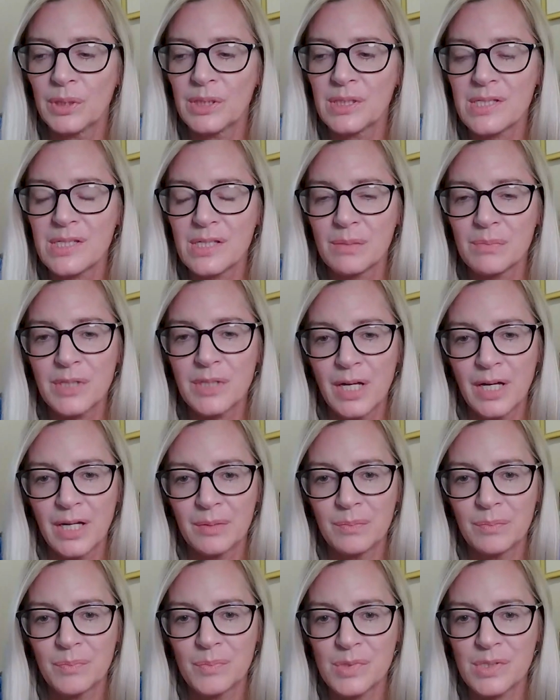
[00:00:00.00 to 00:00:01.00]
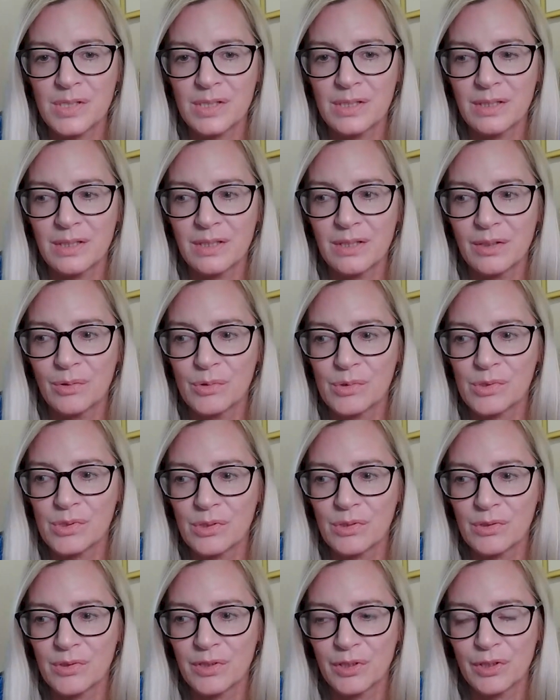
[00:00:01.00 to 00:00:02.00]
sometimes those
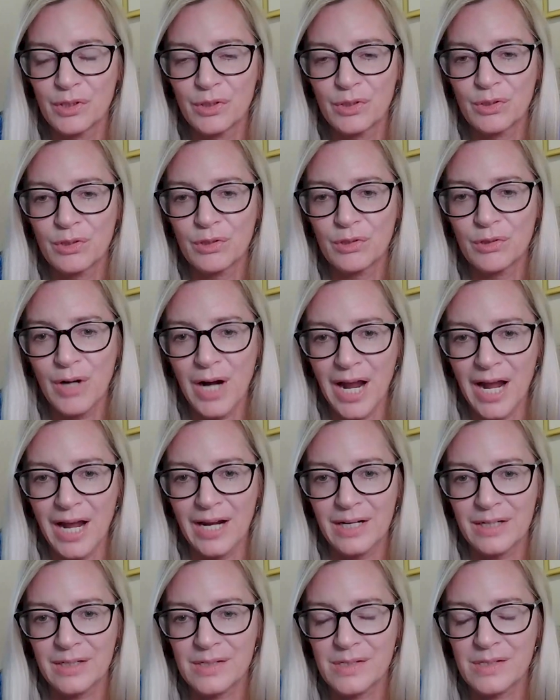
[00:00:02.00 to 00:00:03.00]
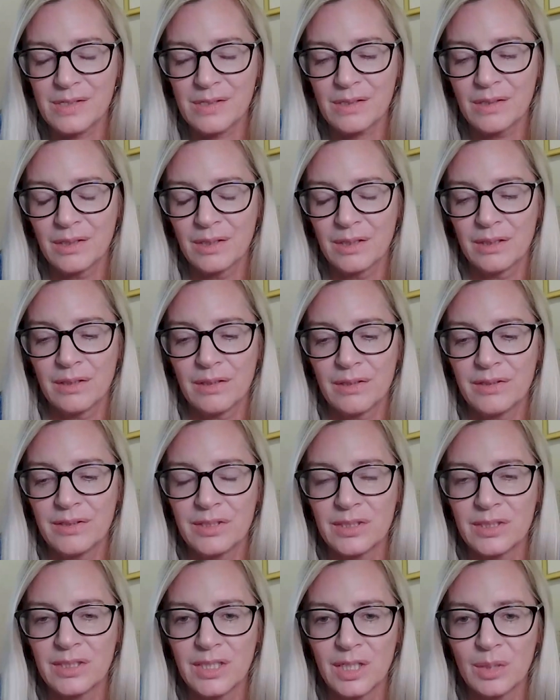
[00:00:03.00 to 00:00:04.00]
are the cracks
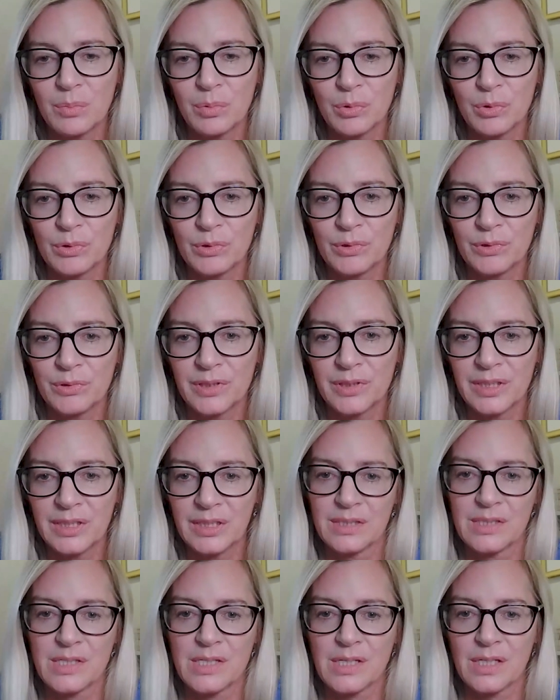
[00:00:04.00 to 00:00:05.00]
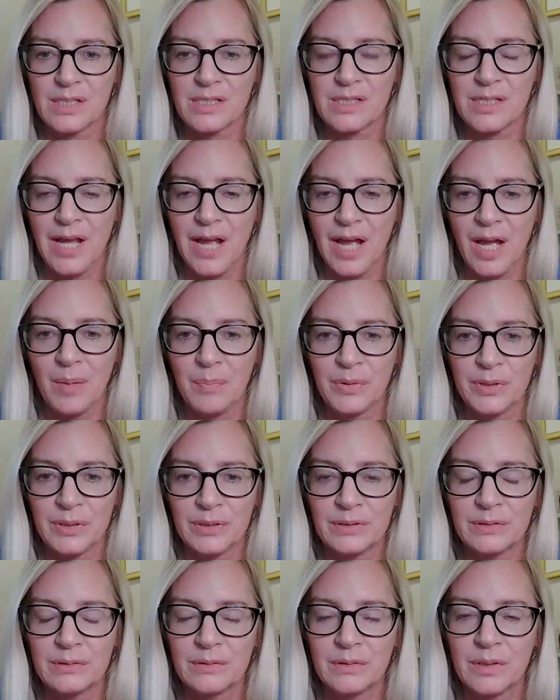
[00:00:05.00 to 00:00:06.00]
that enable the insight to
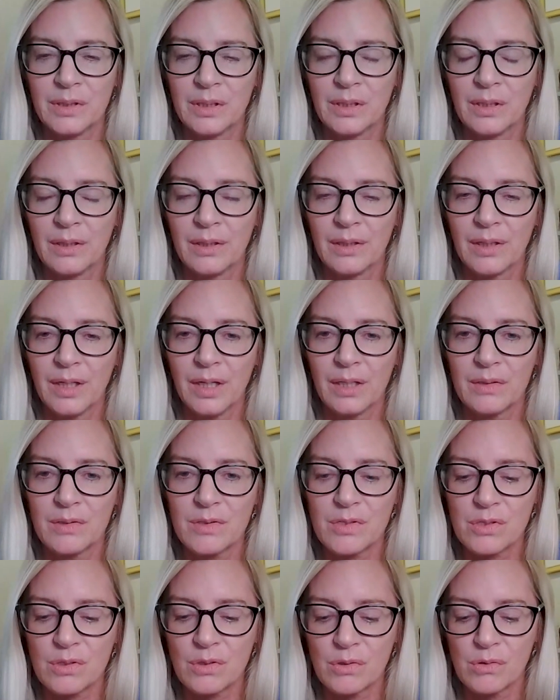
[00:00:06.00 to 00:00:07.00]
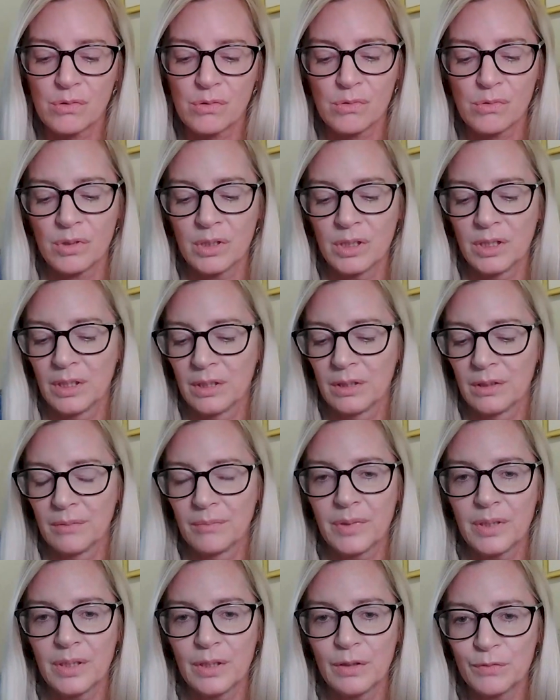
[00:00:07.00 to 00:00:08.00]
happen. And so
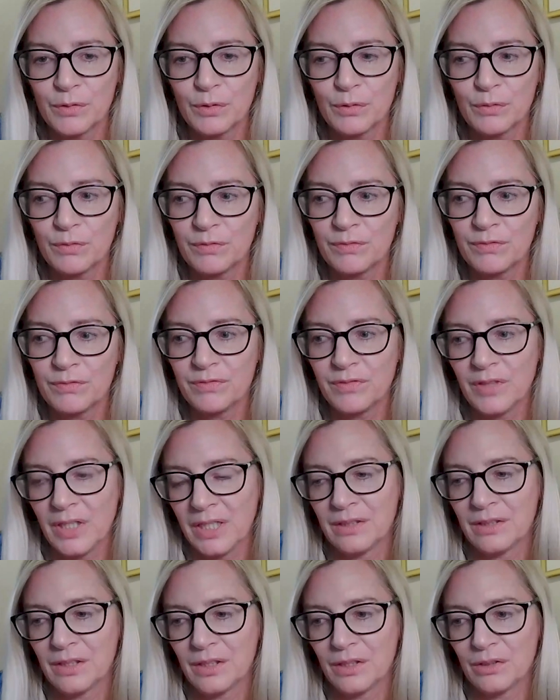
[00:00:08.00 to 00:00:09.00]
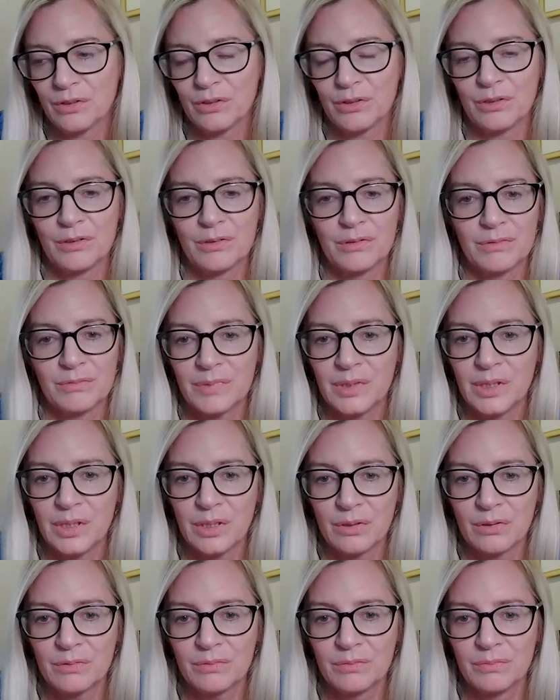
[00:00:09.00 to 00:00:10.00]
if you find that you're,
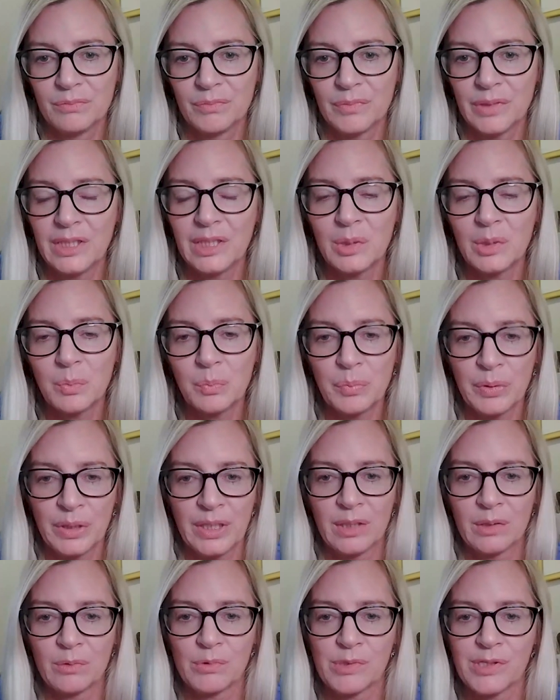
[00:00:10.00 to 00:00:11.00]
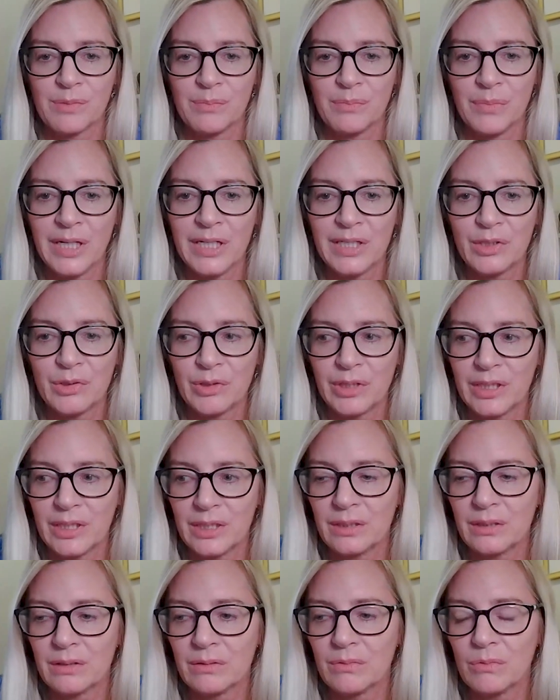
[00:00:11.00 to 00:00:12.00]
in bed with a
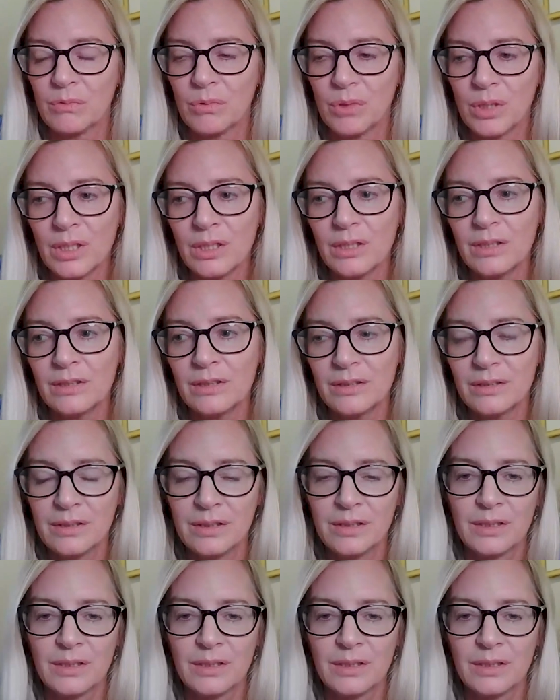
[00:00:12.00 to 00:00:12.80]
migraine, well,